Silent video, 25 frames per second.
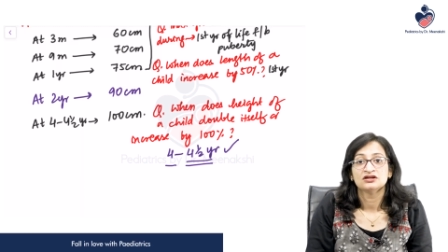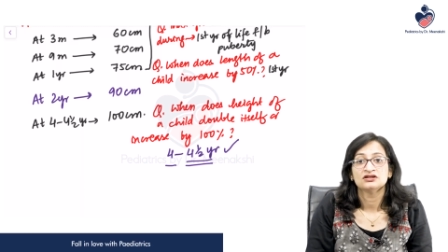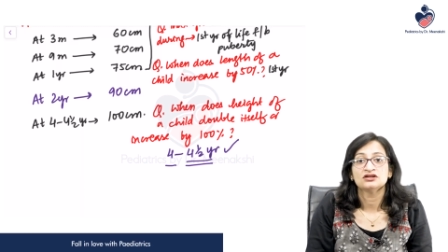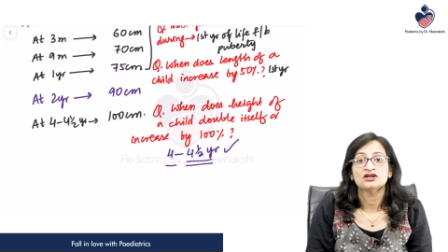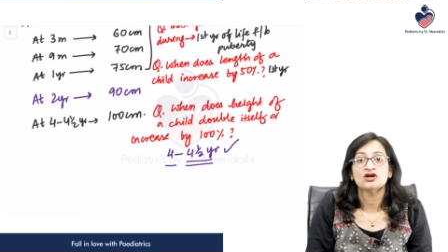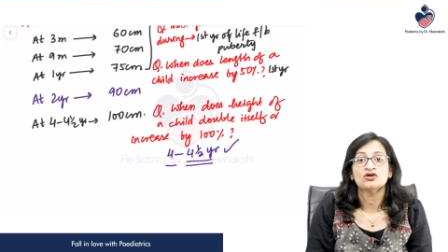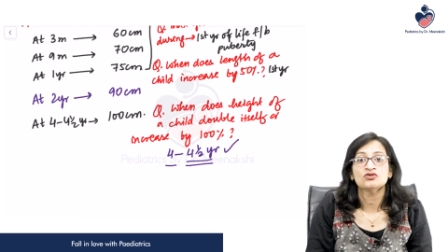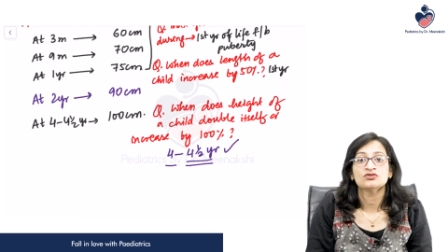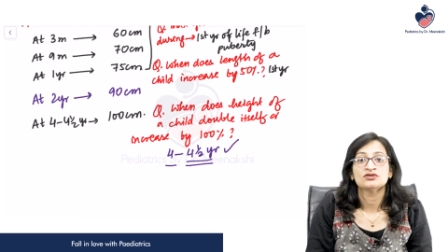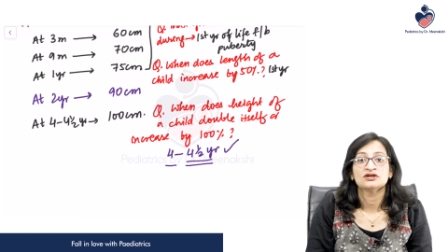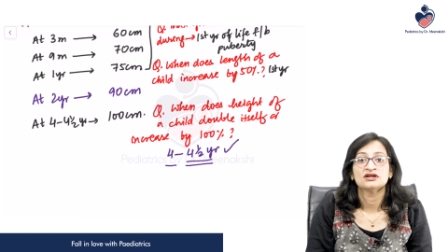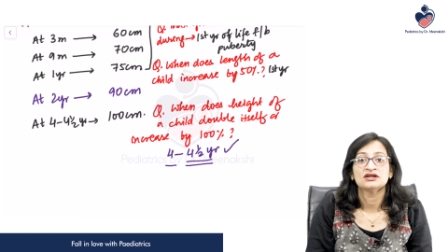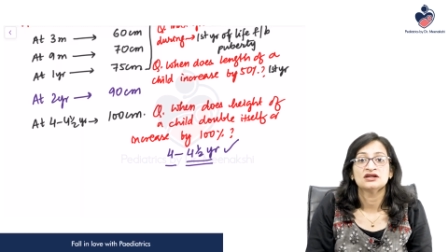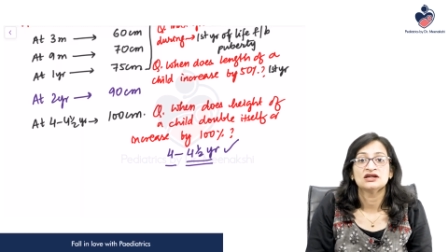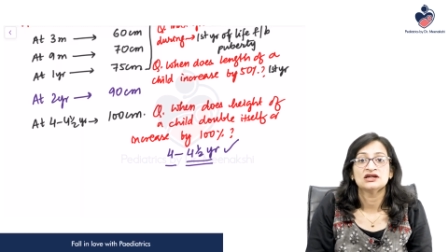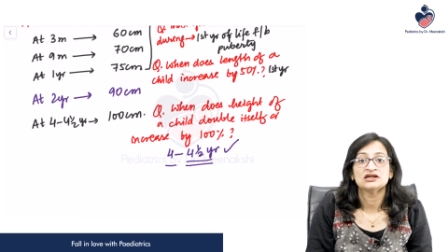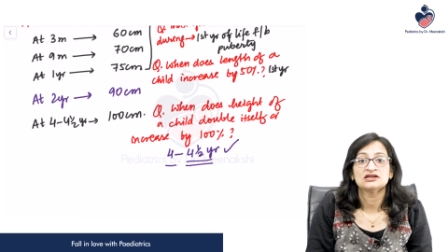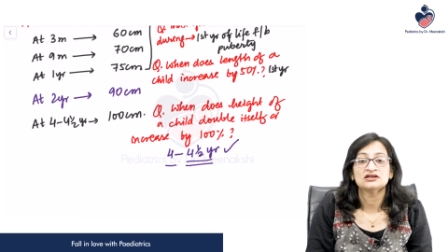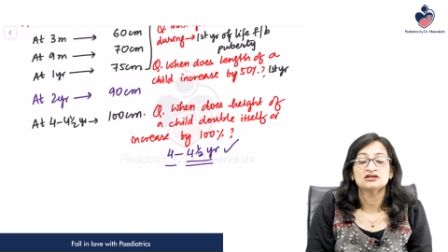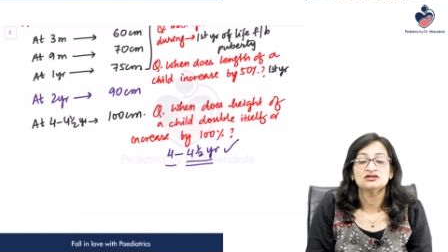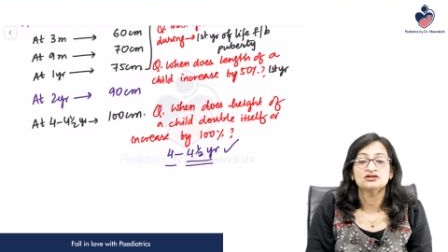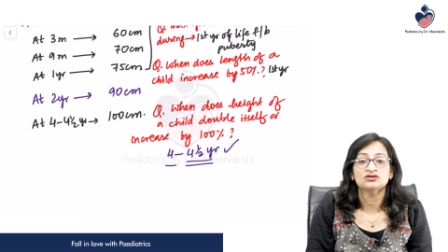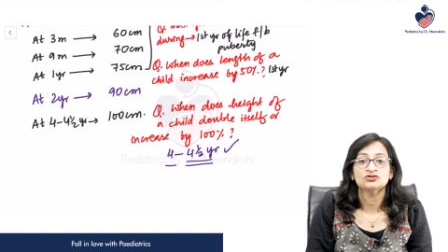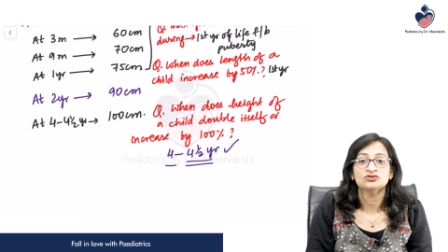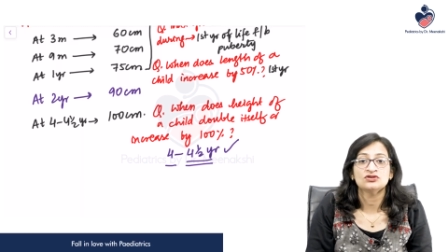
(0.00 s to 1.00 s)
Now
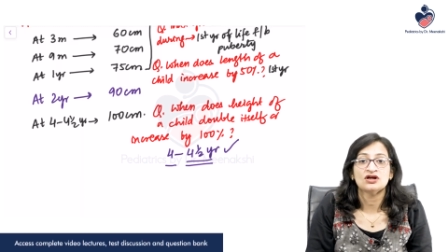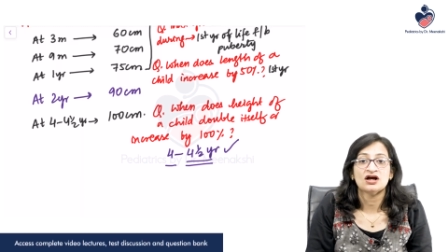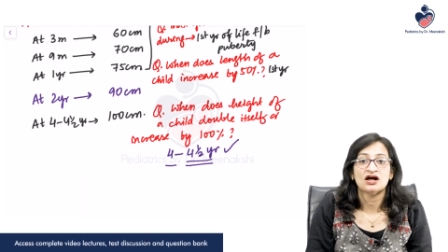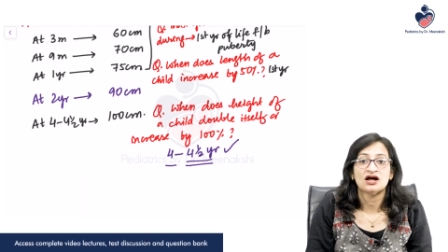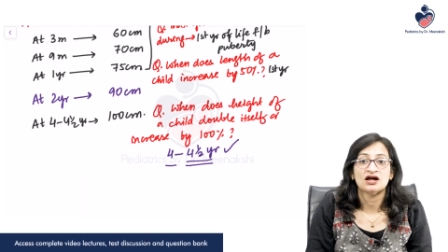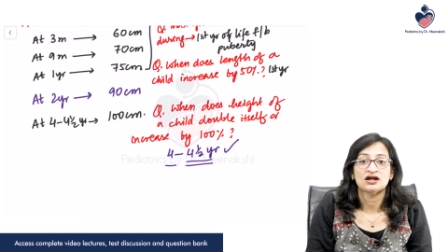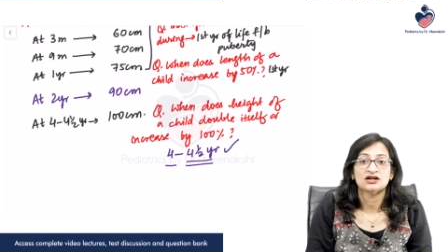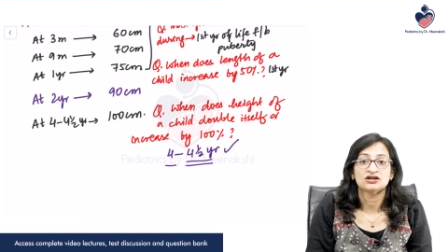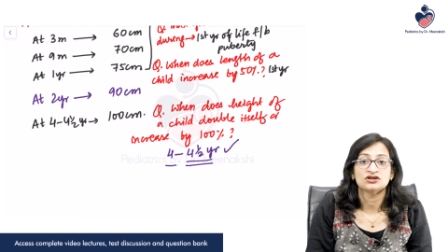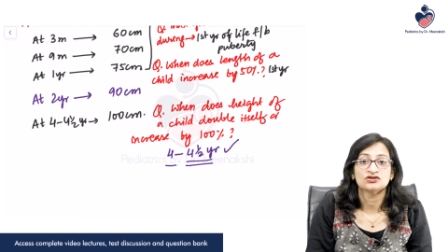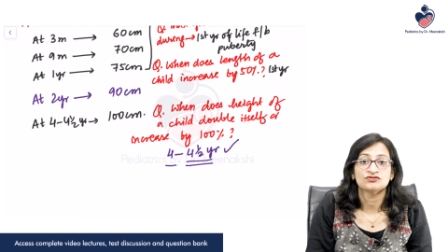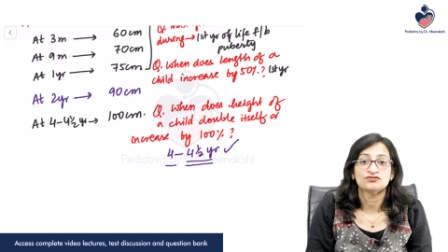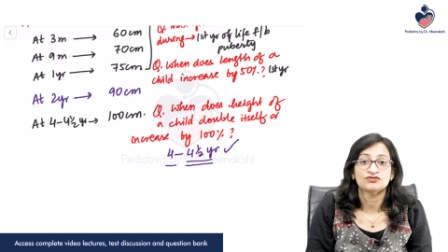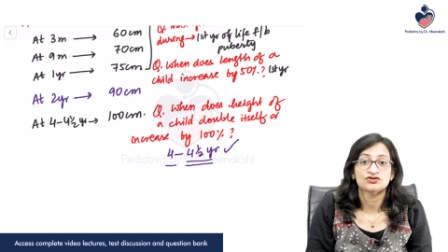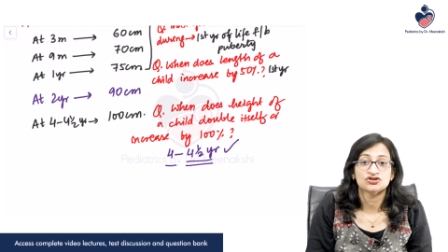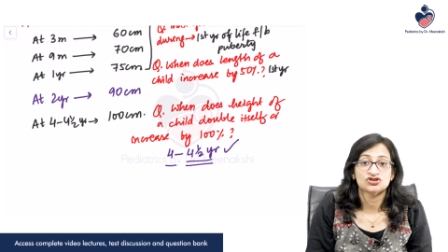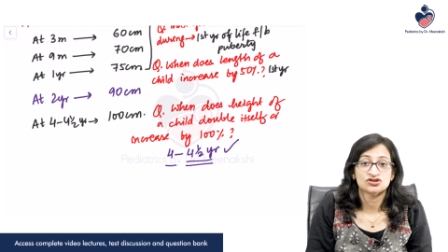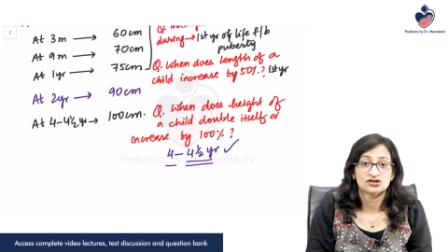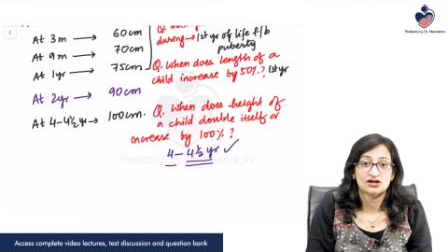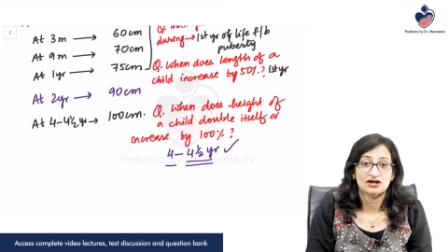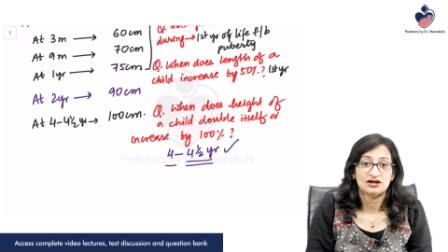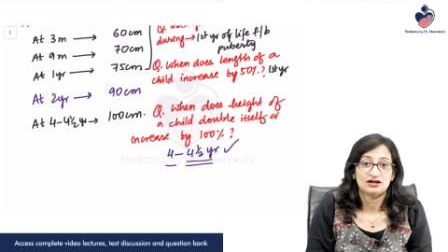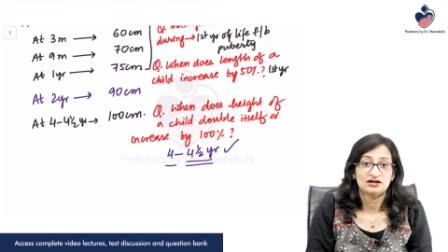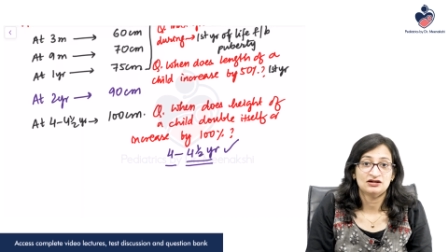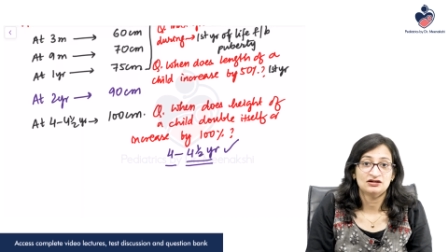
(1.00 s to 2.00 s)
related to the height of a
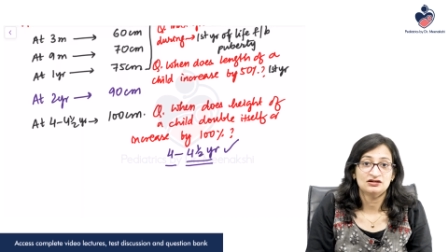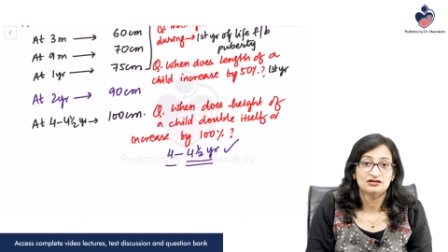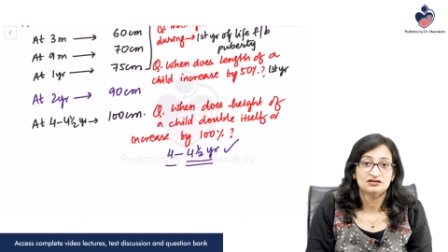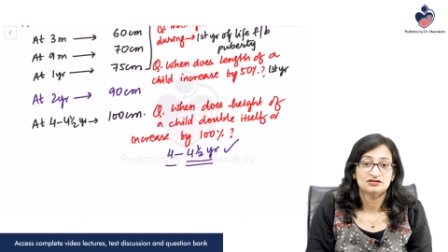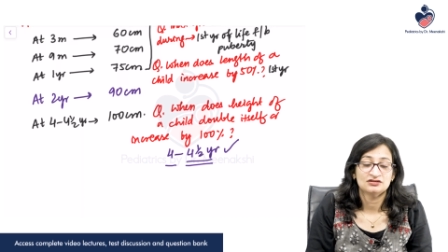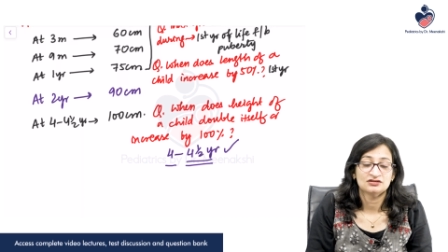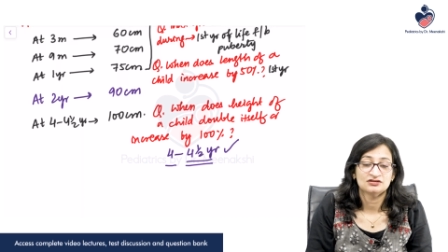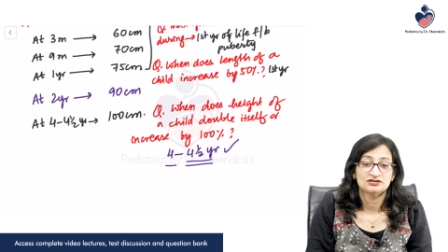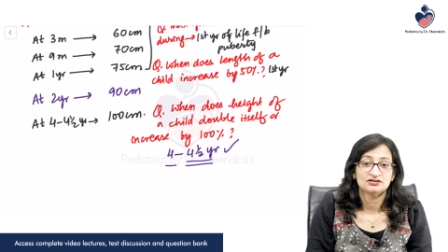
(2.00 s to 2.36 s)
child,